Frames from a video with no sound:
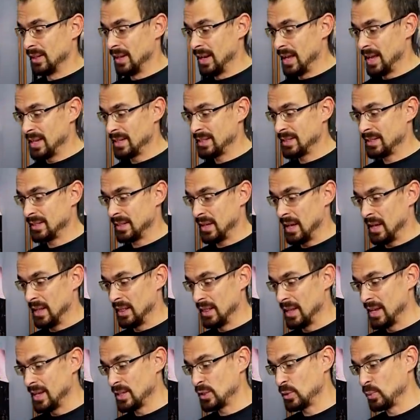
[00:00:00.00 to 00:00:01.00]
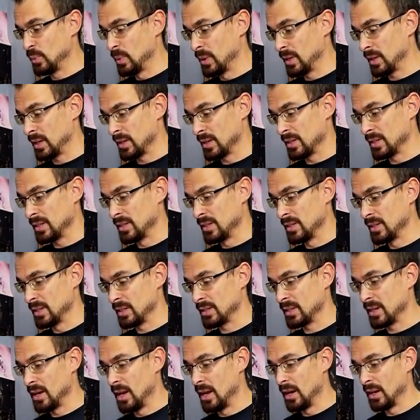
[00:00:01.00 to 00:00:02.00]
less and less workers in this
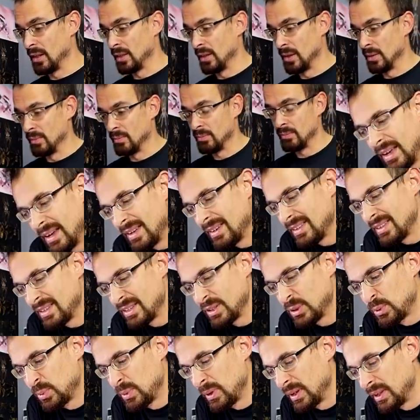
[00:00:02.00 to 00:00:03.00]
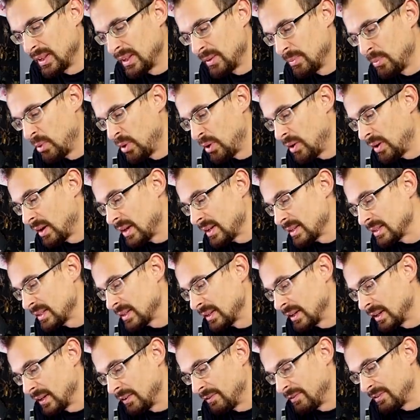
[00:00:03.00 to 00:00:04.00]
colony. And it is really
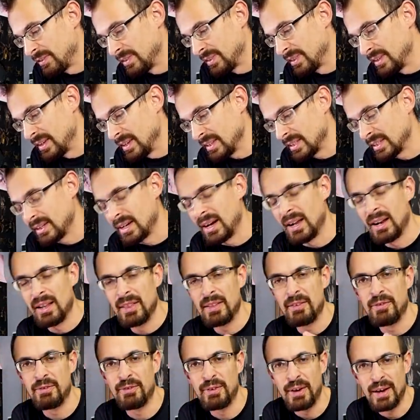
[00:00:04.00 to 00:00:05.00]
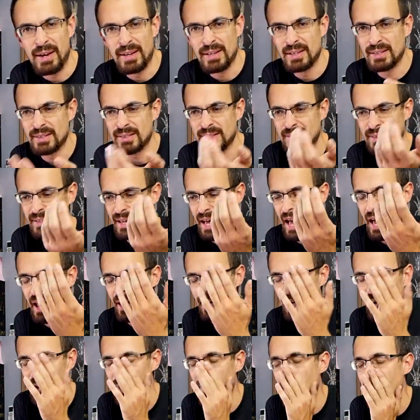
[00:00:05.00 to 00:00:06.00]
demoralizing. If this colony fails, I
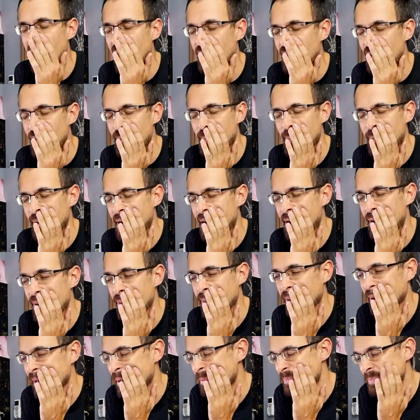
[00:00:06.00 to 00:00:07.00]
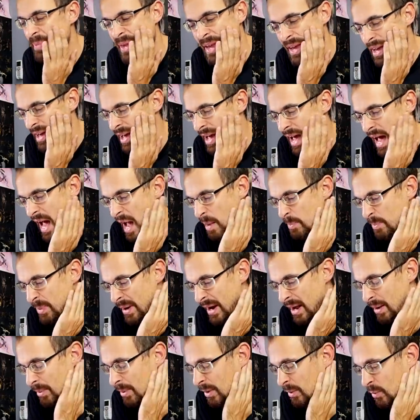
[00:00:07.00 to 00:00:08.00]
don't know, I
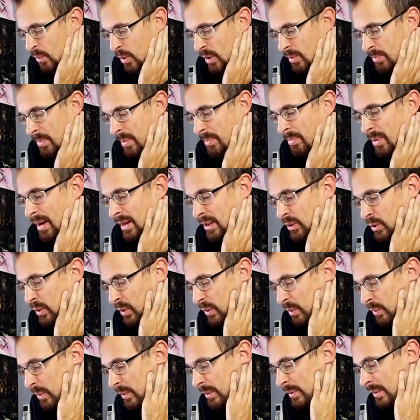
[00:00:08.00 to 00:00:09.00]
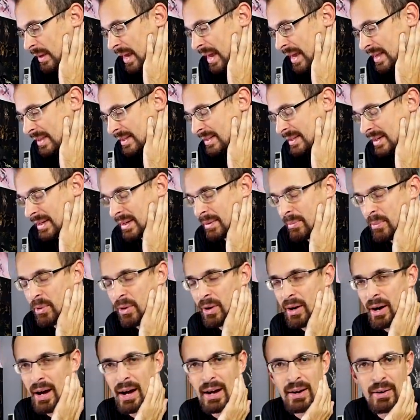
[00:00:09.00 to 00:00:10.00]
probably won't be bothering with ants
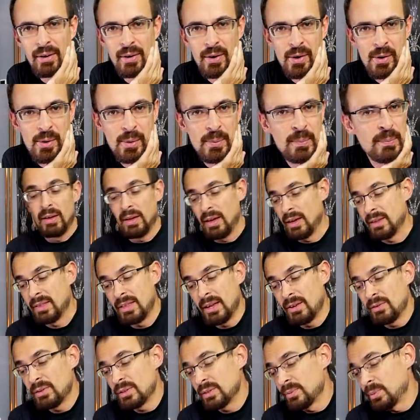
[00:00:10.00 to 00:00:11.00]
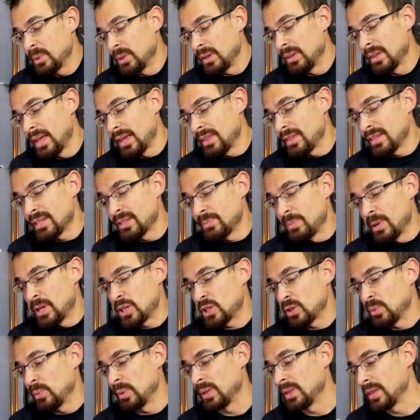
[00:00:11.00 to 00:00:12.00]
anymore, I don't know. And there is really nothing
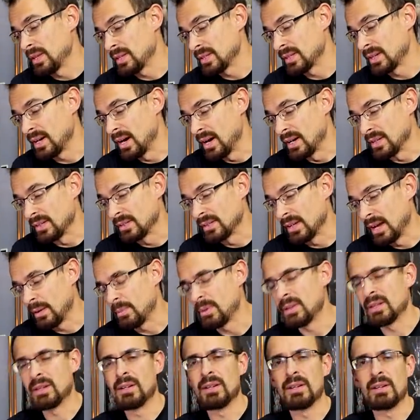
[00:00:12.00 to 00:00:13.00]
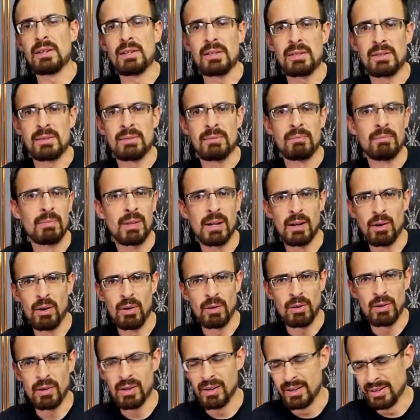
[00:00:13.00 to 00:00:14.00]
special with these guys. I mean girls, they're
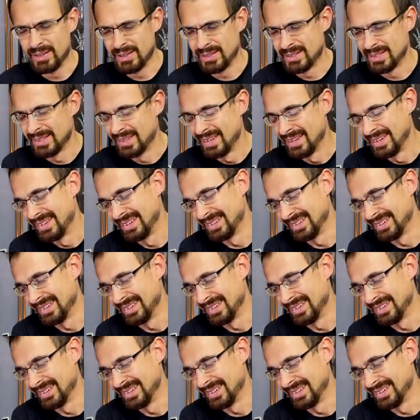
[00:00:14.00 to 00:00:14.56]
all girls.